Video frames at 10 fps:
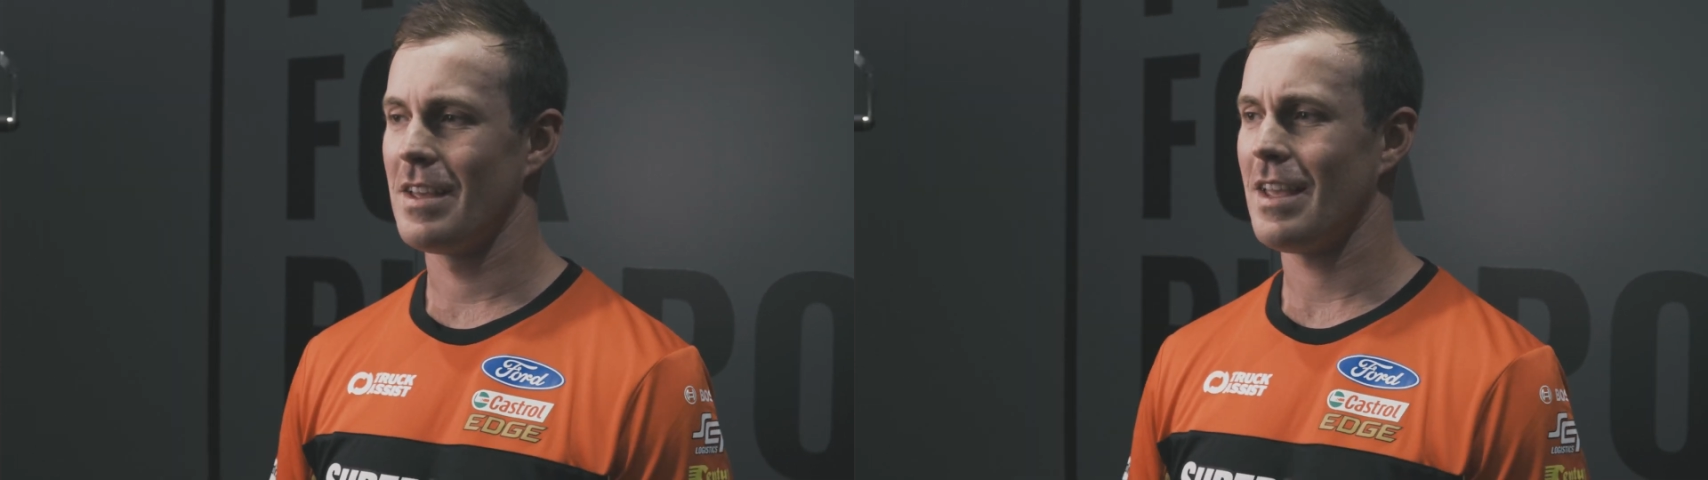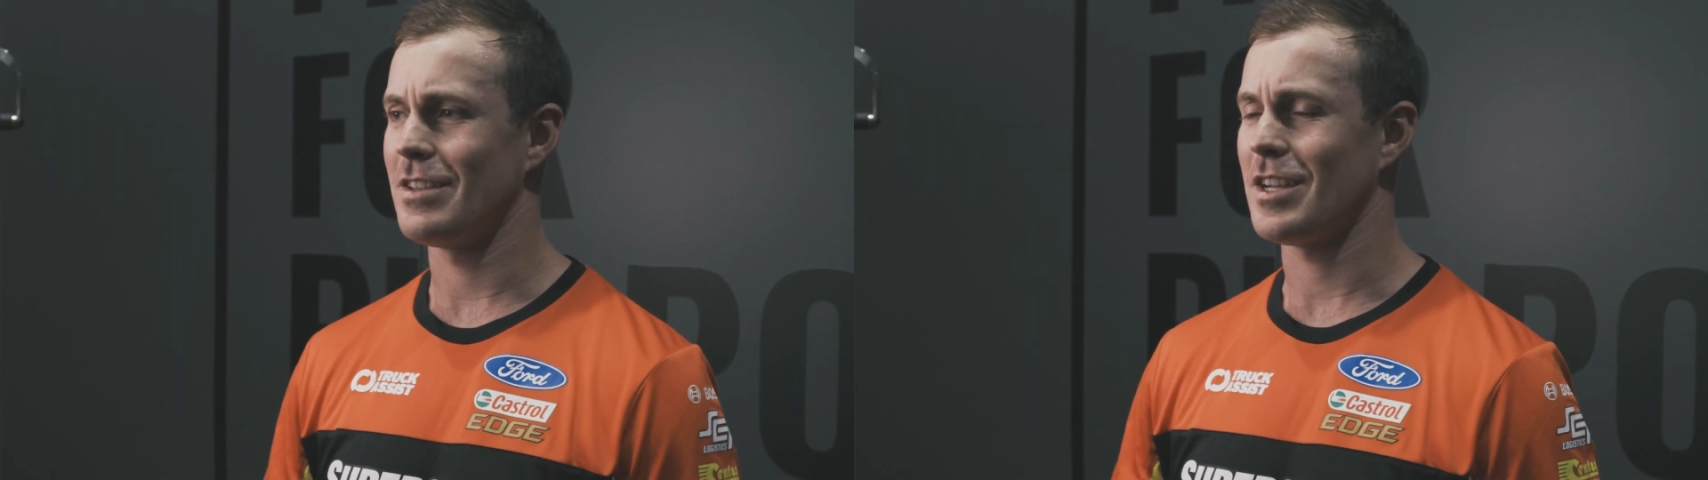
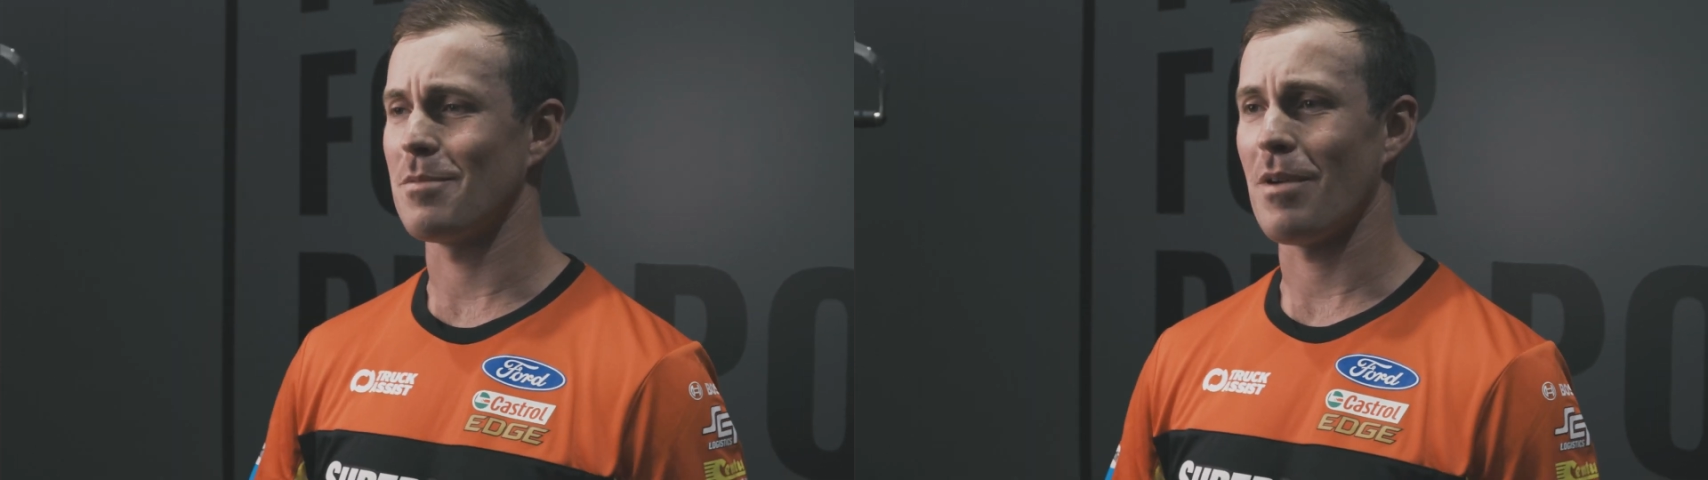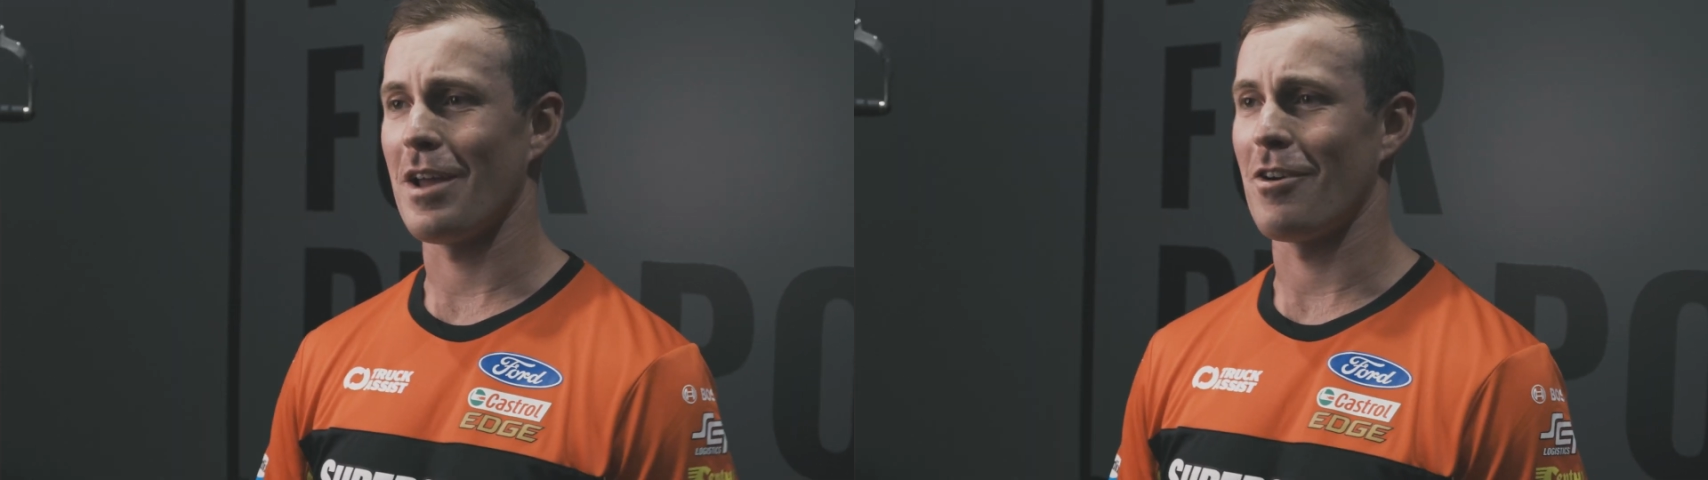it was
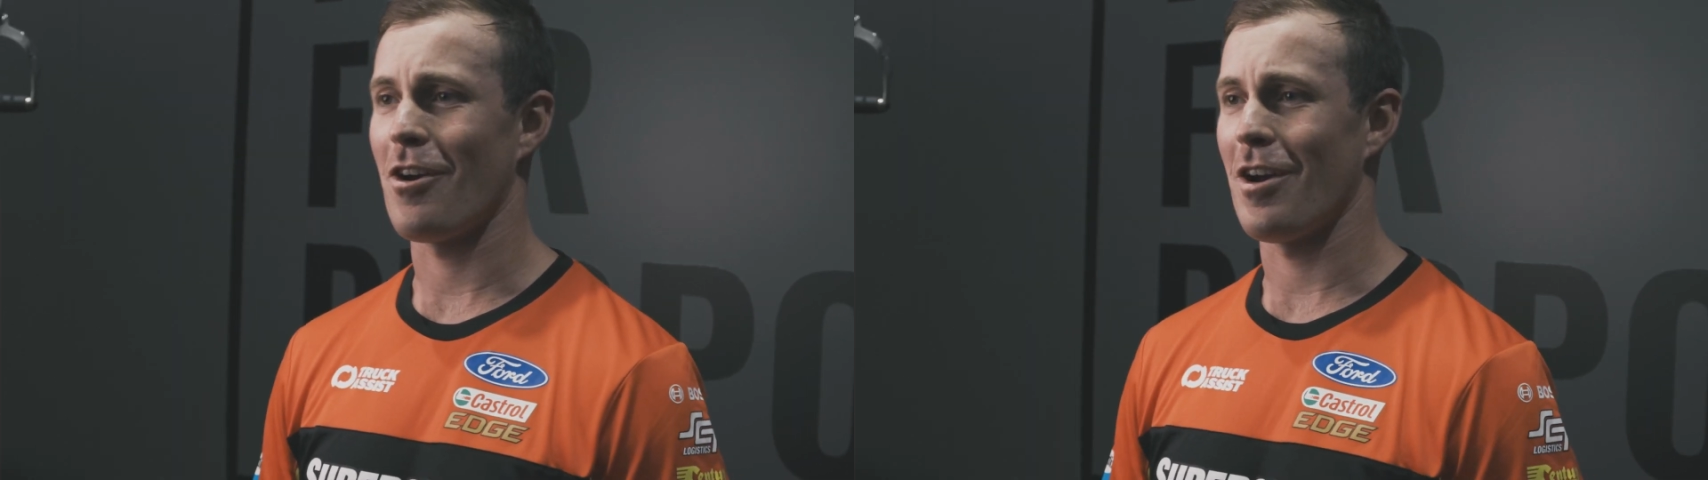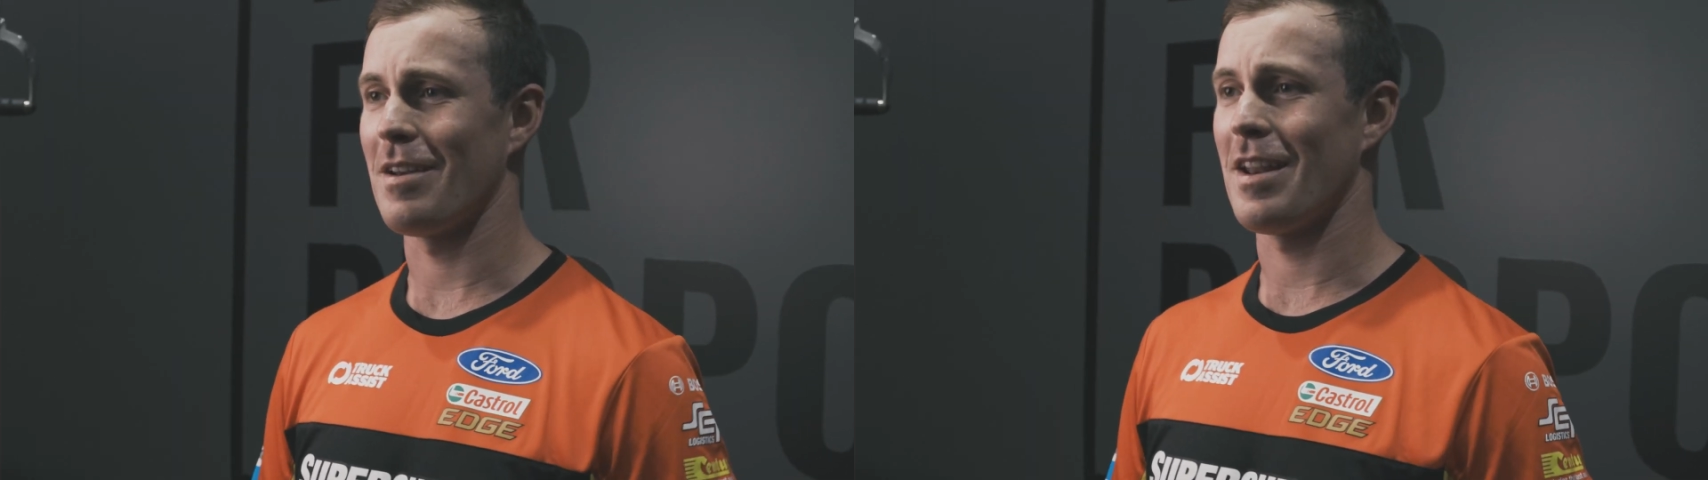actually playing all
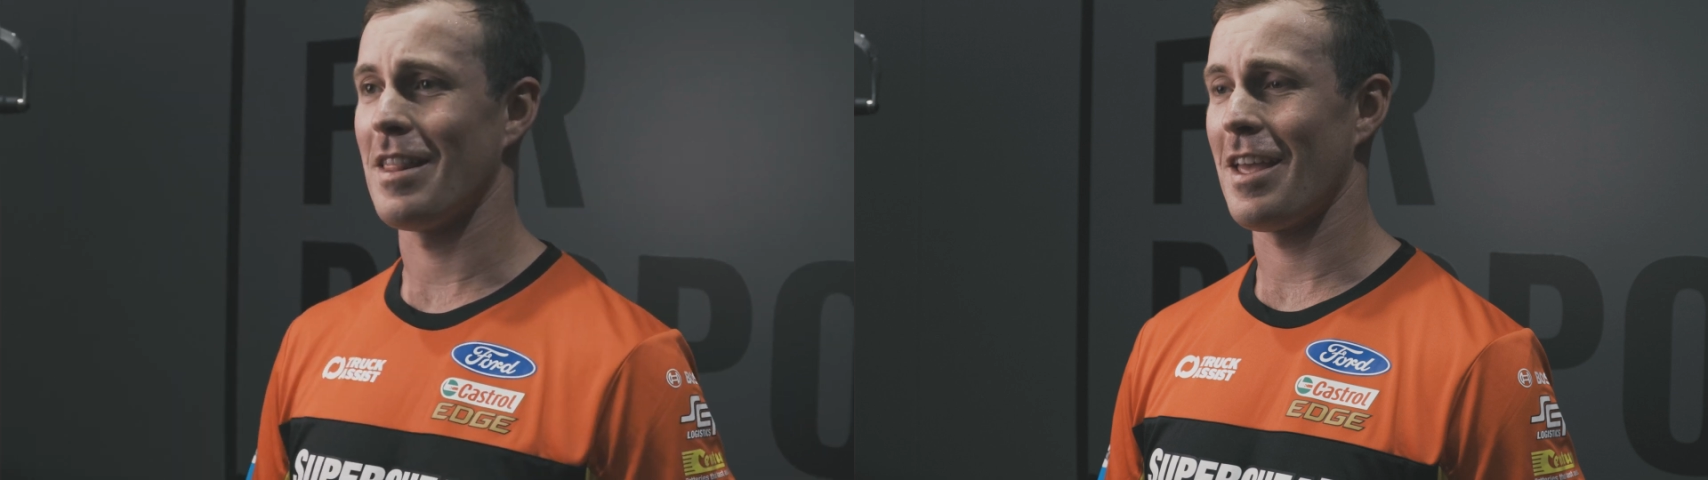right, and then